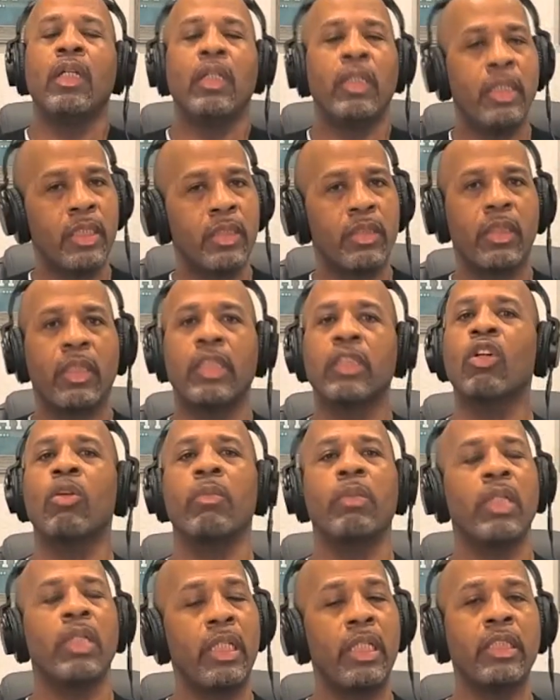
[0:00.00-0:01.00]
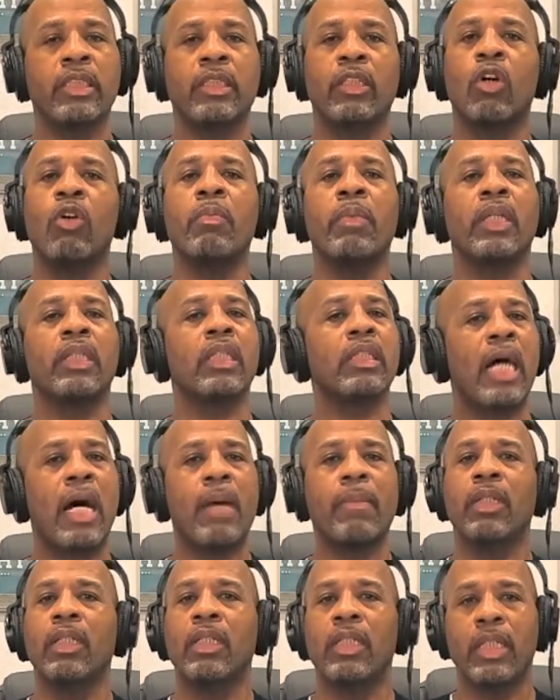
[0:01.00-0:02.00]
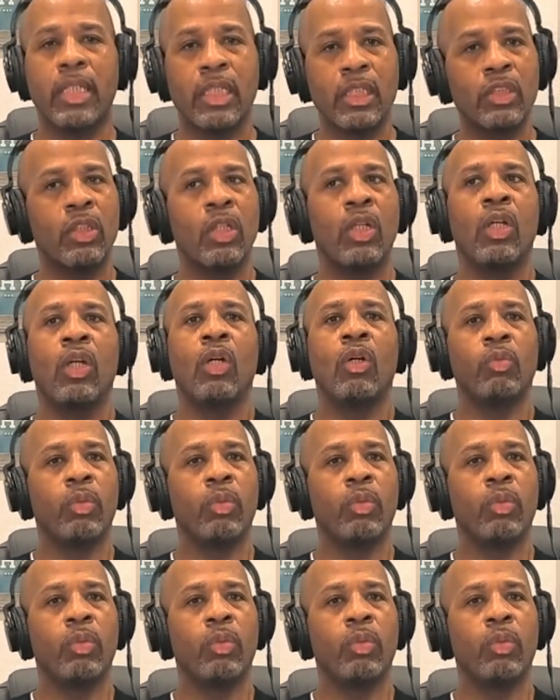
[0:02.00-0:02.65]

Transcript: Listen, it's going to be at the top of the list